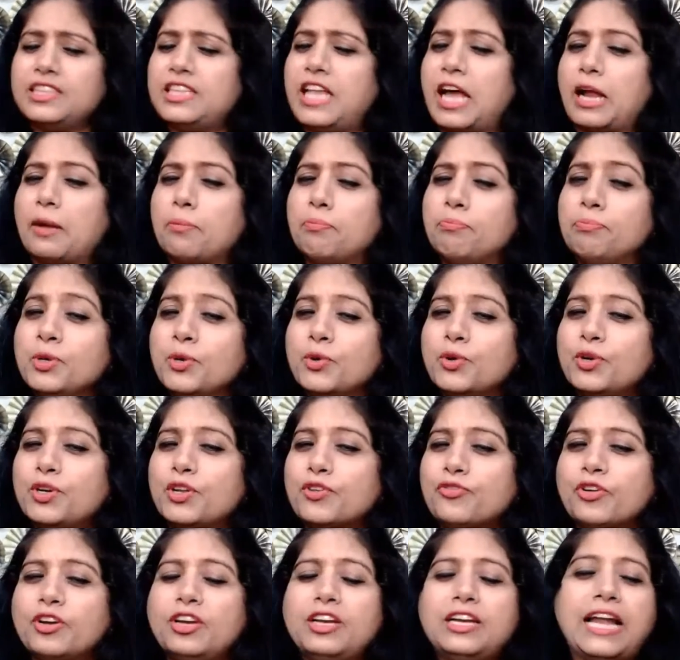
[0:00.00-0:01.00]
that
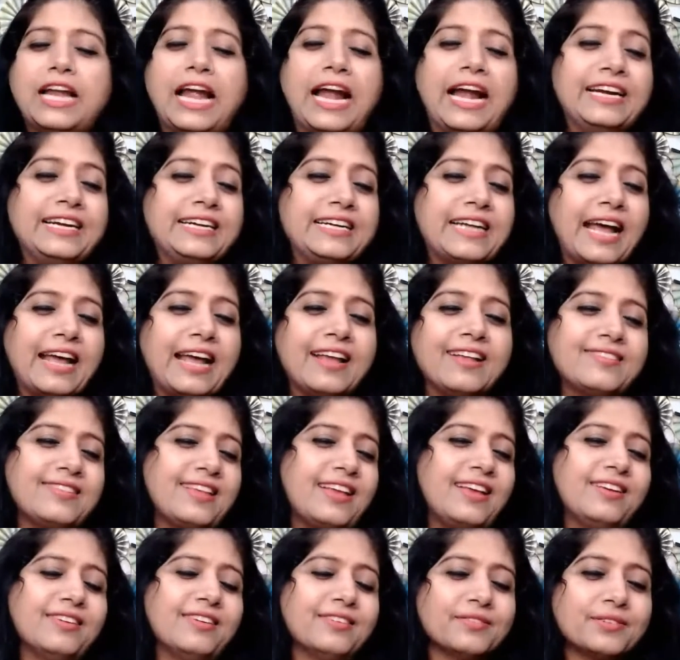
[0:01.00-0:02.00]
beautiful,
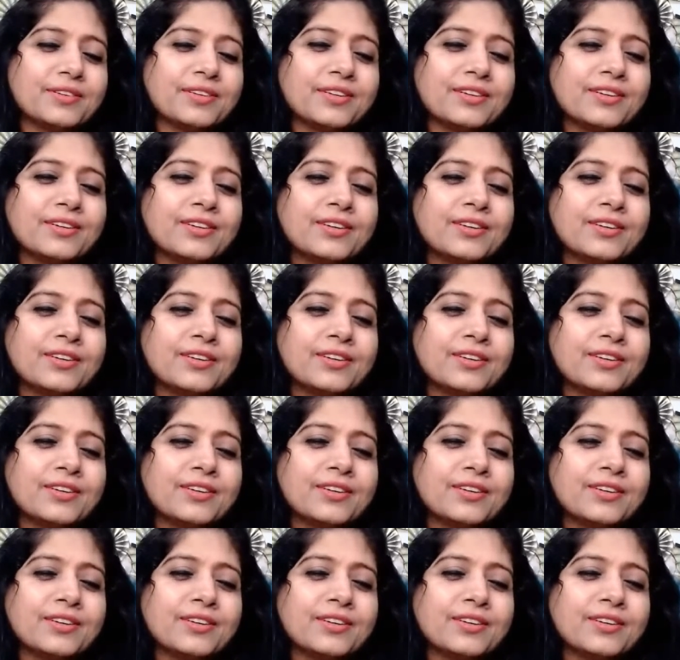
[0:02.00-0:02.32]
enticing